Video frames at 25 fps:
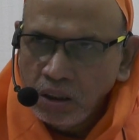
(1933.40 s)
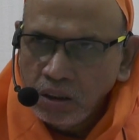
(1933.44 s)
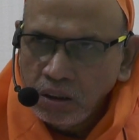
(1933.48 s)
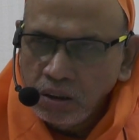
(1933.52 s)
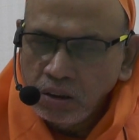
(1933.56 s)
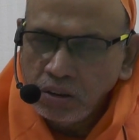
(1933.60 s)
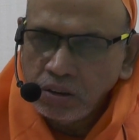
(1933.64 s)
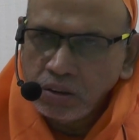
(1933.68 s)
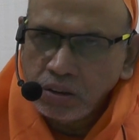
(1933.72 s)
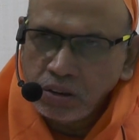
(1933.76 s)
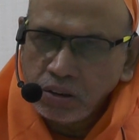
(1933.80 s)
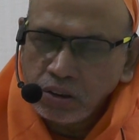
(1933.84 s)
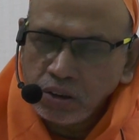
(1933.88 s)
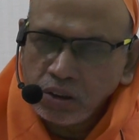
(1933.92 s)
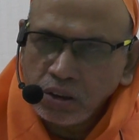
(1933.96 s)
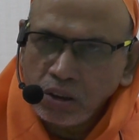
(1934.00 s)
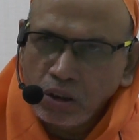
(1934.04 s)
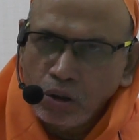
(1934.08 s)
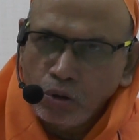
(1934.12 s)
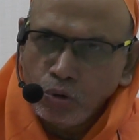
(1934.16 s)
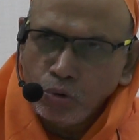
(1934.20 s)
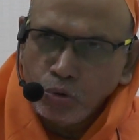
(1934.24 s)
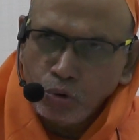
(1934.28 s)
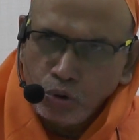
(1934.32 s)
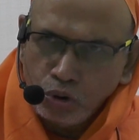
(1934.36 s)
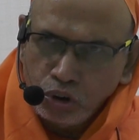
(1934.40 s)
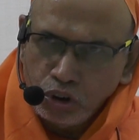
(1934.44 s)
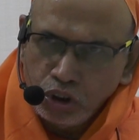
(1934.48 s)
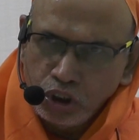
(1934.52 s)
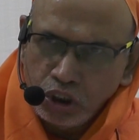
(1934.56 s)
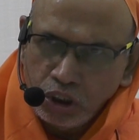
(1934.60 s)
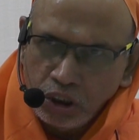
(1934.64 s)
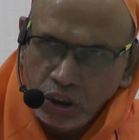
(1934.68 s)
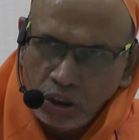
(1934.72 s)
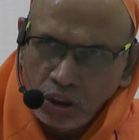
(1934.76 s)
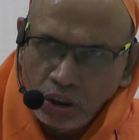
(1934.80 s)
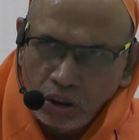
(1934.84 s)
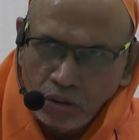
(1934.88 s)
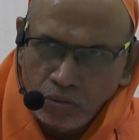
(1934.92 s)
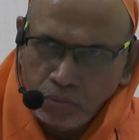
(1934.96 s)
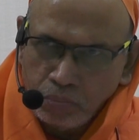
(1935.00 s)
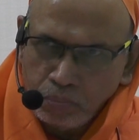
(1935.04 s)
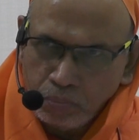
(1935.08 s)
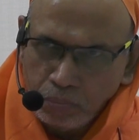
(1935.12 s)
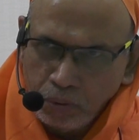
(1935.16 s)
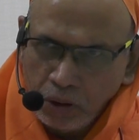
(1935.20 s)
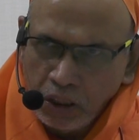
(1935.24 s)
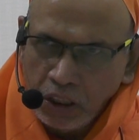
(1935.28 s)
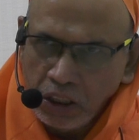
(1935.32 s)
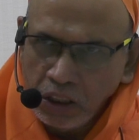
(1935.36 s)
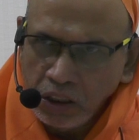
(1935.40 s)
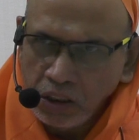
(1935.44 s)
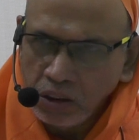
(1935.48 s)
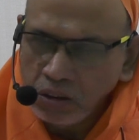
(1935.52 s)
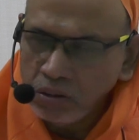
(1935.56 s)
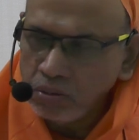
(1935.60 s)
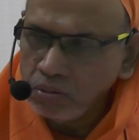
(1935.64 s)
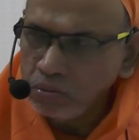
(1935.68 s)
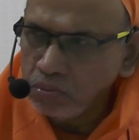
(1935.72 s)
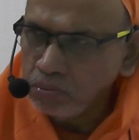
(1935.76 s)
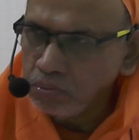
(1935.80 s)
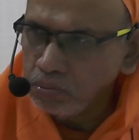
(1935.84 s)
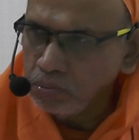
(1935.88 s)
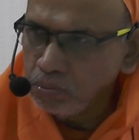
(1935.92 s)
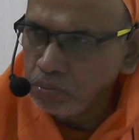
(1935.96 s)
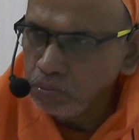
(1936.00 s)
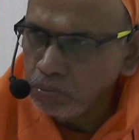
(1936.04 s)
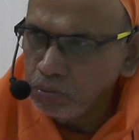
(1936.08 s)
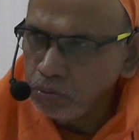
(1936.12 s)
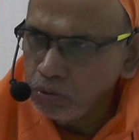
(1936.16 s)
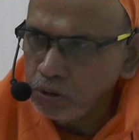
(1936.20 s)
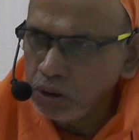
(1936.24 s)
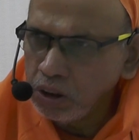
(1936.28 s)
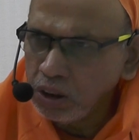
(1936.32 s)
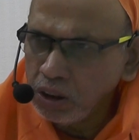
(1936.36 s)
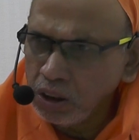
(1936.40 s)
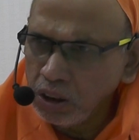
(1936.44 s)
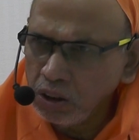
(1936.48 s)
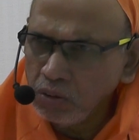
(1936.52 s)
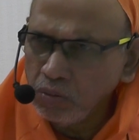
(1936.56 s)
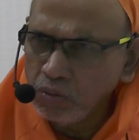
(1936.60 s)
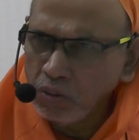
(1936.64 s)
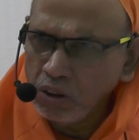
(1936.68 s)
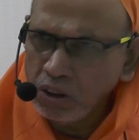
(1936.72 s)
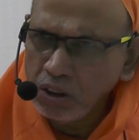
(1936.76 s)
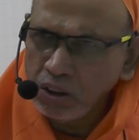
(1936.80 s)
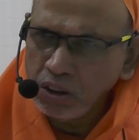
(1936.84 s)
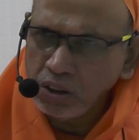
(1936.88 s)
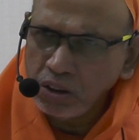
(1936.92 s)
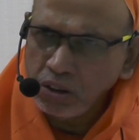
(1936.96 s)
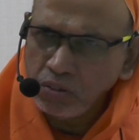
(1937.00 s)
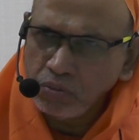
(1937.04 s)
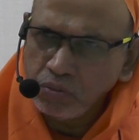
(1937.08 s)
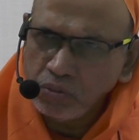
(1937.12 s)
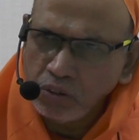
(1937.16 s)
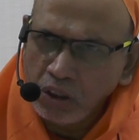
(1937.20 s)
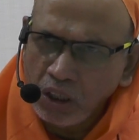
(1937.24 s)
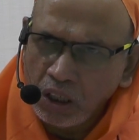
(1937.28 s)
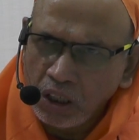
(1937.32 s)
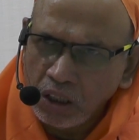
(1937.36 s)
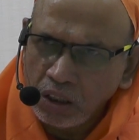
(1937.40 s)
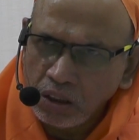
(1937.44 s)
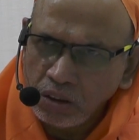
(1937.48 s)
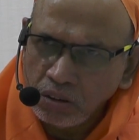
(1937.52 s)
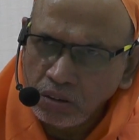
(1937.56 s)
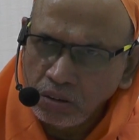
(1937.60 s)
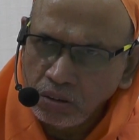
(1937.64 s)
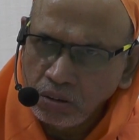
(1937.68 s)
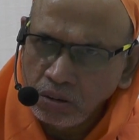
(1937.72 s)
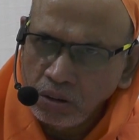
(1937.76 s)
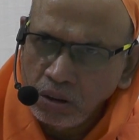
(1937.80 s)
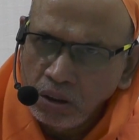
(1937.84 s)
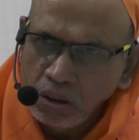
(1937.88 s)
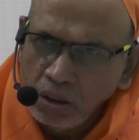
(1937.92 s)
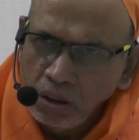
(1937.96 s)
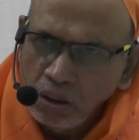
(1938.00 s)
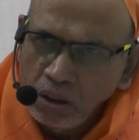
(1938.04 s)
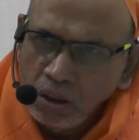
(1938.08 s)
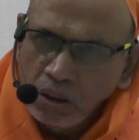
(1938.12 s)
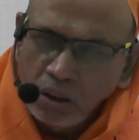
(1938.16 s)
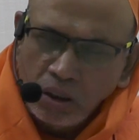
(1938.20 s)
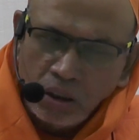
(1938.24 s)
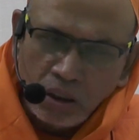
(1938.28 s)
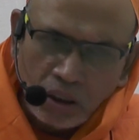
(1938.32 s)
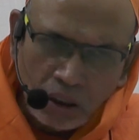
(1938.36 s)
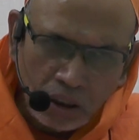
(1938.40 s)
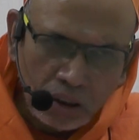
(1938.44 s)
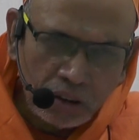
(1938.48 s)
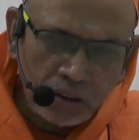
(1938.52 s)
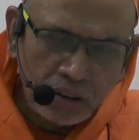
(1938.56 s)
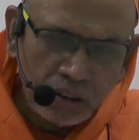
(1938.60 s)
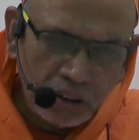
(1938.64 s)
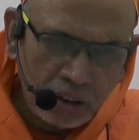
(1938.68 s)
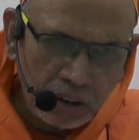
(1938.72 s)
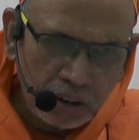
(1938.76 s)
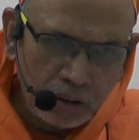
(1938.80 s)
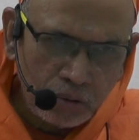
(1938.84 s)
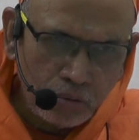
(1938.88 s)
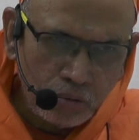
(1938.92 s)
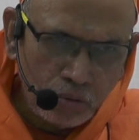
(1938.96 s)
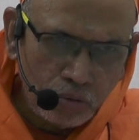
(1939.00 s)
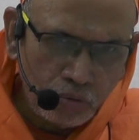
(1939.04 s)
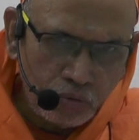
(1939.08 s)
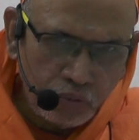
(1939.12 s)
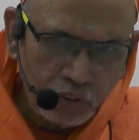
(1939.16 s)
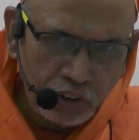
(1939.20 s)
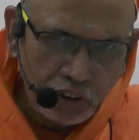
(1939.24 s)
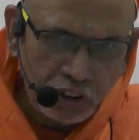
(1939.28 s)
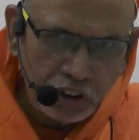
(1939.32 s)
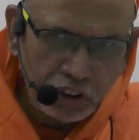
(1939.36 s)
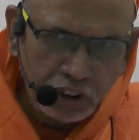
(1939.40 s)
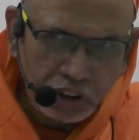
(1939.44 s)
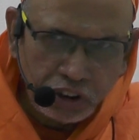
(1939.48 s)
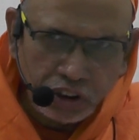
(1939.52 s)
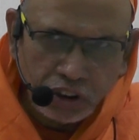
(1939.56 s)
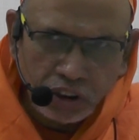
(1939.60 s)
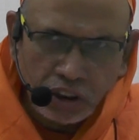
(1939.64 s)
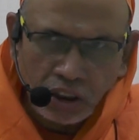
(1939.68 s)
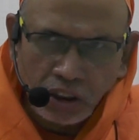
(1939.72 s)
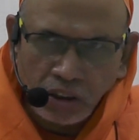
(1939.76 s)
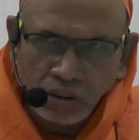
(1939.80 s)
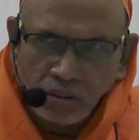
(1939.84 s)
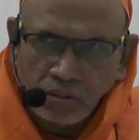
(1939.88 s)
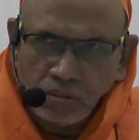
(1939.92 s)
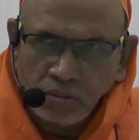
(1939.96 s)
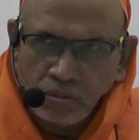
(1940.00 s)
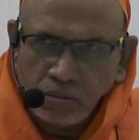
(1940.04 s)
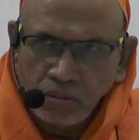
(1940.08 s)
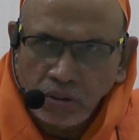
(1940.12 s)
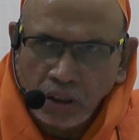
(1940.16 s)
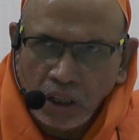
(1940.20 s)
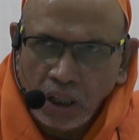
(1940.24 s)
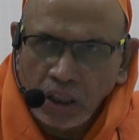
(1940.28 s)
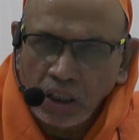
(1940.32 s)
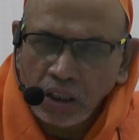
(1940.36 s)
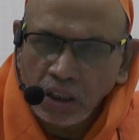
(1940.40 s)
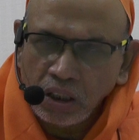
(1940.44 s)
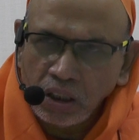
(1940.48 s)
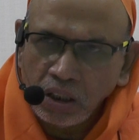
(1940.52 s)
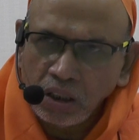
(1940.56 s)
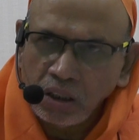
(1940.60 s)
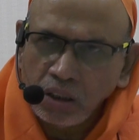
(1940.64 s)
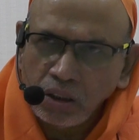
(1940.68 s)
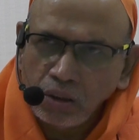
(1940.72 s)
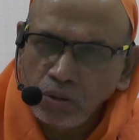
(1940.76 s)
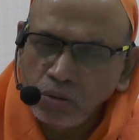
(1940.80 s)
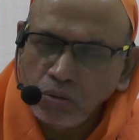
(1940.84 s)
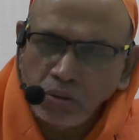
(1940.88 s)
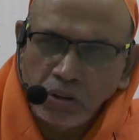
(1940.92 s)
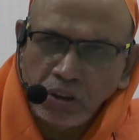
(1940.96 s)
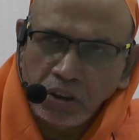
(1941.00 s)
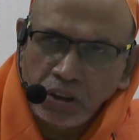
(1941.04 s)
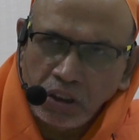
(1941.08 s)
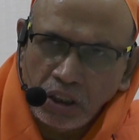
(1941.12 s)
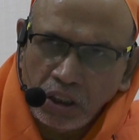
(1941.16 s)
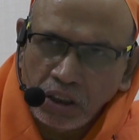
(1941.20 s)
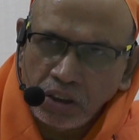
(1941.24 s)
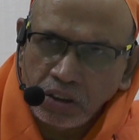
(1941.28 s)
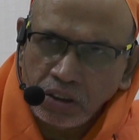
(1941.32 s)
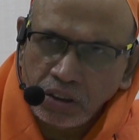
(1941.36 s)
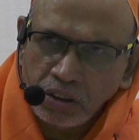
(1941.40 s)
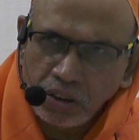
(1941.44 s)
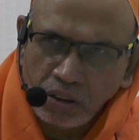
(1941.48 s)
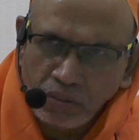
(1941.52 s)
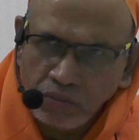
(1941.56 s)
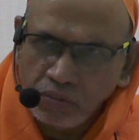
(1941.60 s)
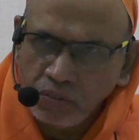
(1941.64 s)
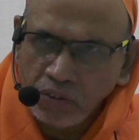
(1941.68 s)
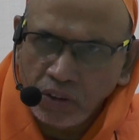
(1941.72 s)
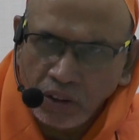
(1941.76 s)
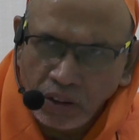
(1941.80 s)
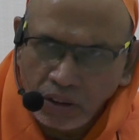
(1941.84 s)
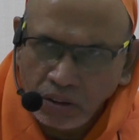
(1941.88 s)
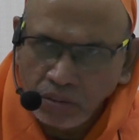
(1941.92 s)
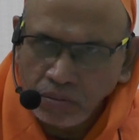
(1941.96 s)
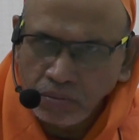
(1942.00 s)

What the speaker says: this scourge of pain. Take advantage of that. Consult a good physician and you need not suffer.